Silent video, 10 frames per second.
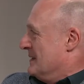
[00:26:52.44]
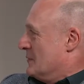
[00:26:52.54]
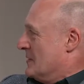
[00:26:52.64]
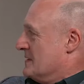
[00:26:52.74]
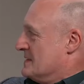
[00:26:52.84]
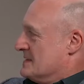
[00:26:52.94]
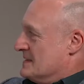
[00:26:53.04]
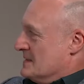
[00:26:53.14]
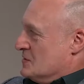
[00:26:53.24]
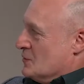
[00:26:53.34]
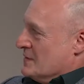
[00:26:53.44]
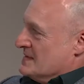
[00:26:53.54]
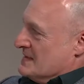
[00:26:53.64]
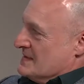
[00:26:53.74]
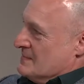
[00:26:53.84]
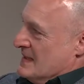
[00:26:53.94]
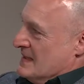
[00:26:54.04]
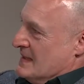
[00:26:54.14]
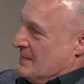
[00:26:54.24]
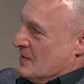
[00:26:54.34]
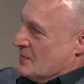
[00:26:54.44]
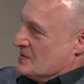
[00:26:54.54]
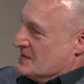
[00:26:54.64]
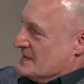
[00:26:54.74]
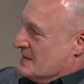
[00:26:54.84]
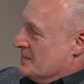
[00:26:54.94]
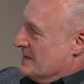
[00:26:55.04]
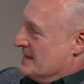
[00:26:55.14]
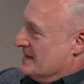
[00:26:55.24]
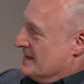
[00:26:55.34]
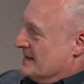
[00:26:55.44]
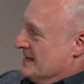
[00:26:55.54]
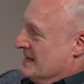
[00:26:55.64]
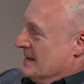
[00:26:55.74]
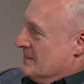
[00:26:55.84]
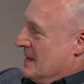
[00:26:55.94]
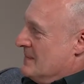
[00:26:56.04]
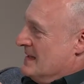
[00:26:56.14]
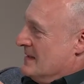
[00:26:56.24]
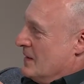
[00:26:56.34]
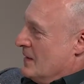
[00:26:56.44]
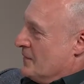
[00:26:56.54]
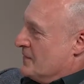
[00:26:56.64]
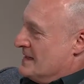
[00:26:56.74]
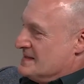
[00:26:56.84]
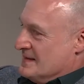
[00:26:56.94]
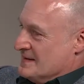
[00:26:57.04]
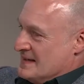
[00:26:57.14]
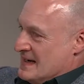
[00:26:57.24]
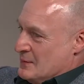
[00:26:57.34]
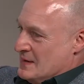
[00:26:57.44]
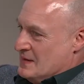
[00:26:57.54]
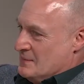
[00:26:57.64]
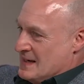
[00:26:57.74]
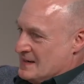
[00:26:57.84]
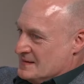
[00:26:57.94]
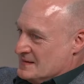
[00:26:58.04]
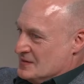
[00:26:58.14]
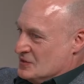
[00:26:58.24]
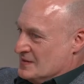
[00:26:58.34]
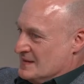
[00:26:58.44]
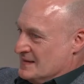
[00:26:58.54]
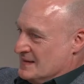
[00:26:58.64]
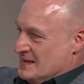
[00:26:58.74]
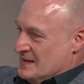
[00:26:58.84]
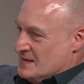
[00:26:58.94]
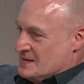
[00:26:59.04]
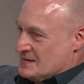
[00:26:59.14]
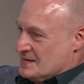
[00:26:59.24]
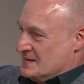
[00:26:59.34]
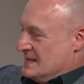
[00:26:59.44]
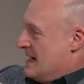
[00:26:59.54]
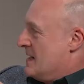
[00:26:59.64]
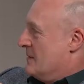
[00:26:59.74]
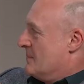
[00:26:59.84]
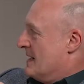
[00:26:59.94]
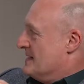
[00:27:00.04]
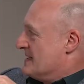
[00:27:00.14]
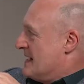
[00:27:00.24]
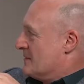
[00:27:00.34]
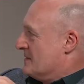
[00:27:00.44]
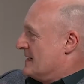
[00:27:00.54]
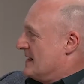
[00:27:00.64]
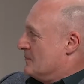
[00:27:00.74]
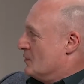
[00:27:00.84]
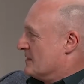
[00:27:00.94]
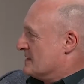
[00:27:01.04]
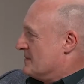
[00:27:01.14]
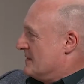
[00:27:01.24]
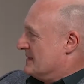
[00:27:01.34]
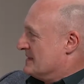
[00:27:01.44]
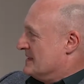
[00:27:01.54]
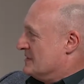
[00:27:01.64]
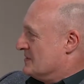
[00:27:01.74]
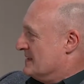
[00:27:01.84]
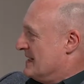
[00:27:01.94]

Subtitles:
Whereas choices mean keeping options open and maybe offsetting the day when you make a decision, and just to see how it plays out and have more experimentation.